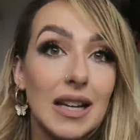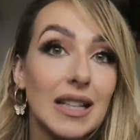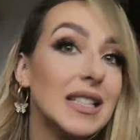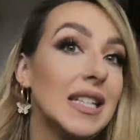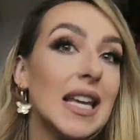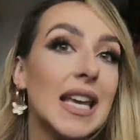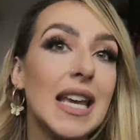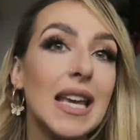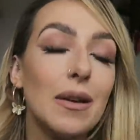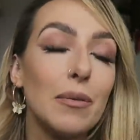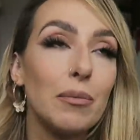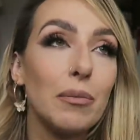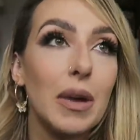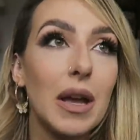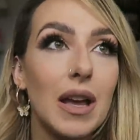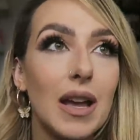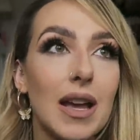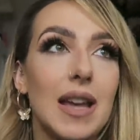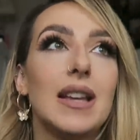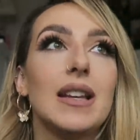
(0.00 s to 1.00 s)
a team
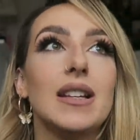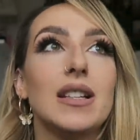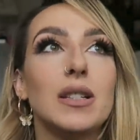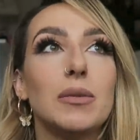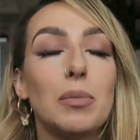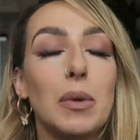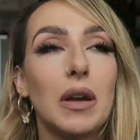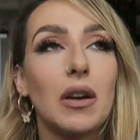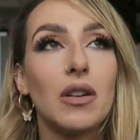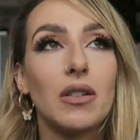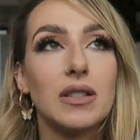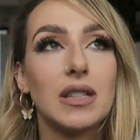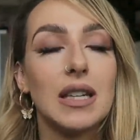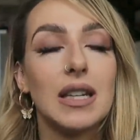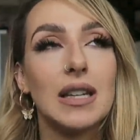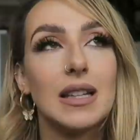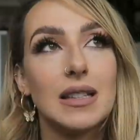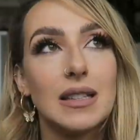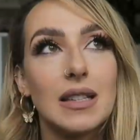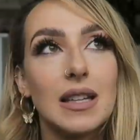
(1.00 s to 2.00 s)
in it because
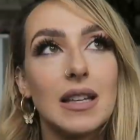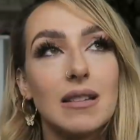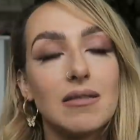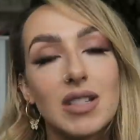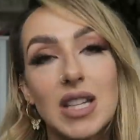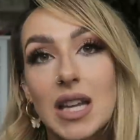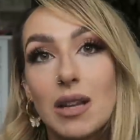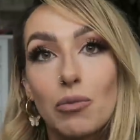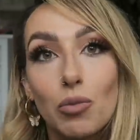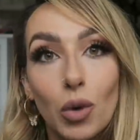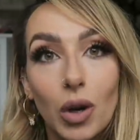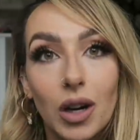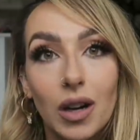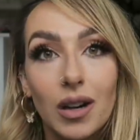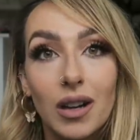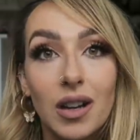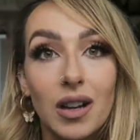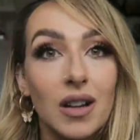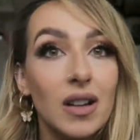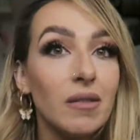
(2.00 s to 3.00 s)
it is
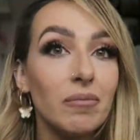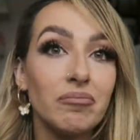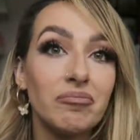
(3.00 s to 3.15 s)
teamwork